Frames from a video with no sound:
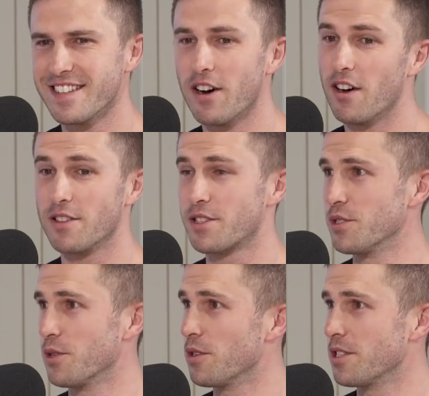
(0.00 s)
Oh, look, it
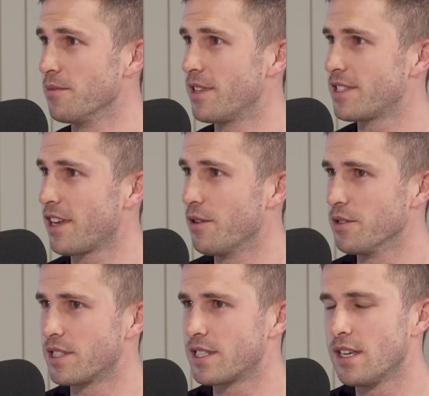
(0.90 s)
was awesome. So that
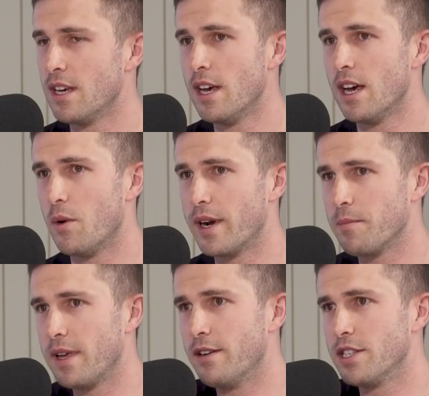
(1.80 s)
was, I went
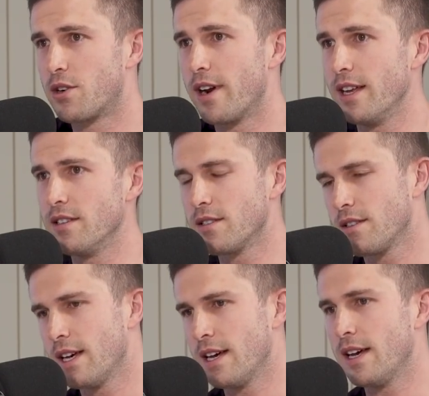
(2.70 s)
up there and trained
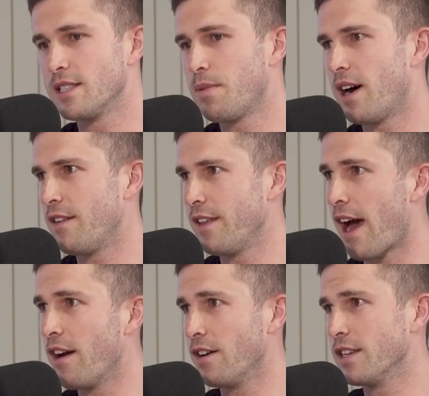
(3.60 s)
as part of the
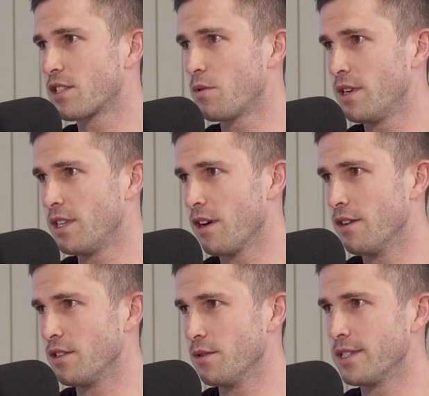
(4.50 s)
AIS squad. You go
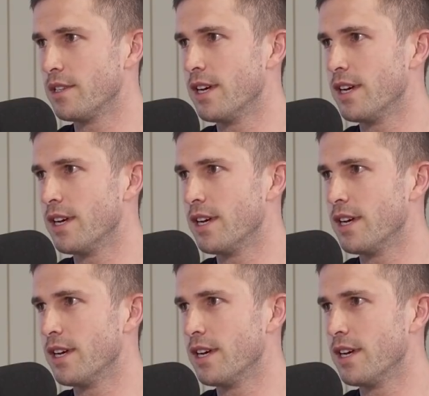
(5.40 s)
and do a